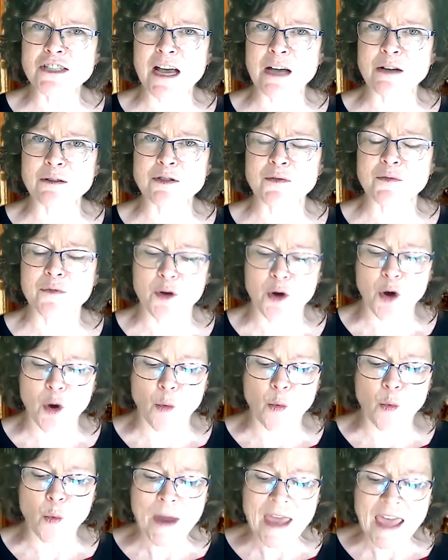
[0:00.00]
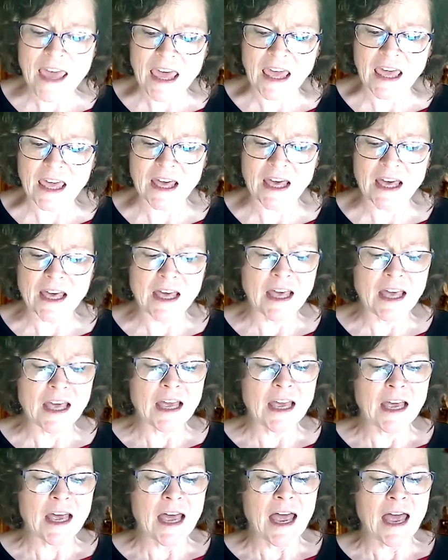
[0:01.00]
house for a week.
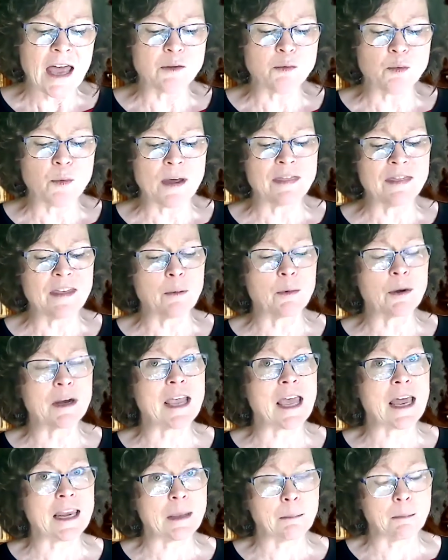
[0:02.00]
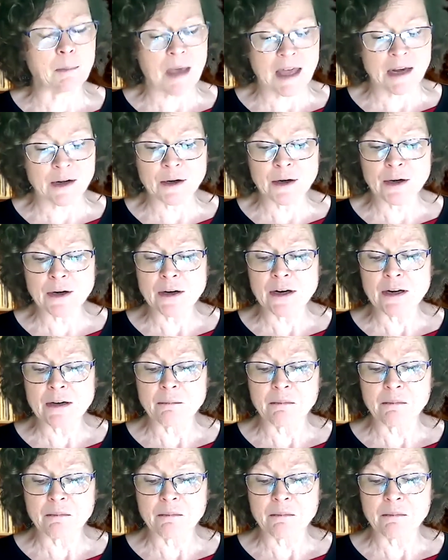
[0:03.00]
And when they were getting better,